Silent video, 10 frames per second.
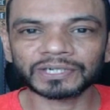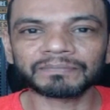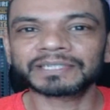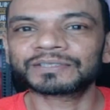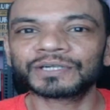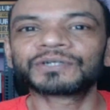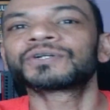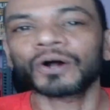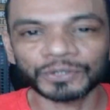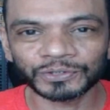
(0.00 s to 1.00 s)
comment
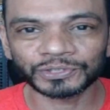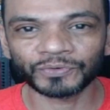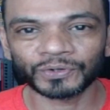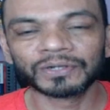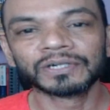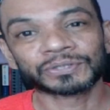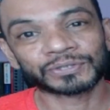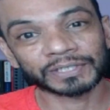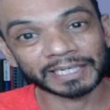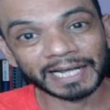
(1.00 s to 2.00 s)
not useful,
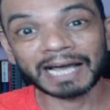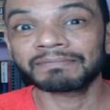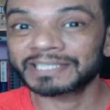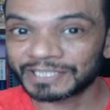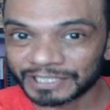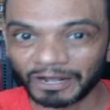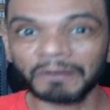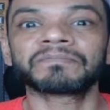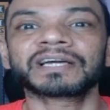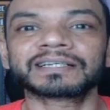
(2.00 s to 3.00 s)
so that I may
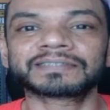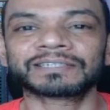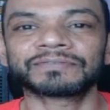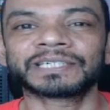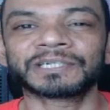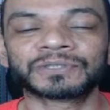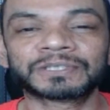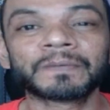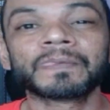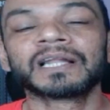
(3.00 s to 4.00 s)
stop making such
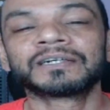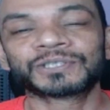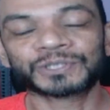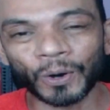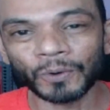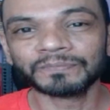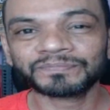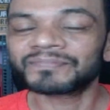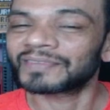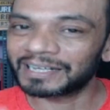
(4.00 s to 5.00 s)
videos. So
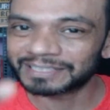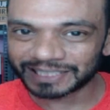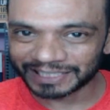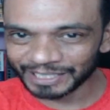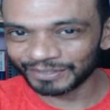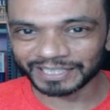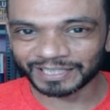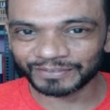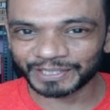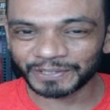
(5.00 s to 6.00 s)
I'll see you in
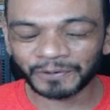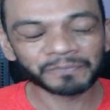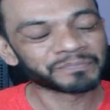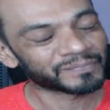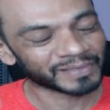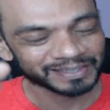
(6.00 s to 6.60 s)
another video.